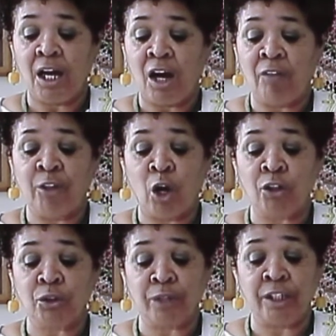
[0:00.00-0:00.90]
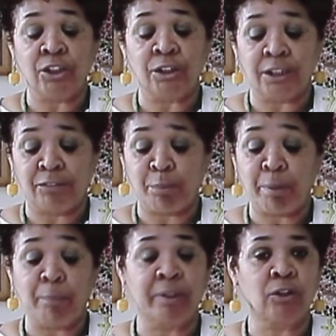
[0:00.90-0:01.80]
of the alterations of a
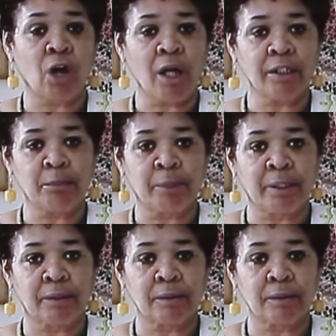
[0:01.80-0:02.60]
public document.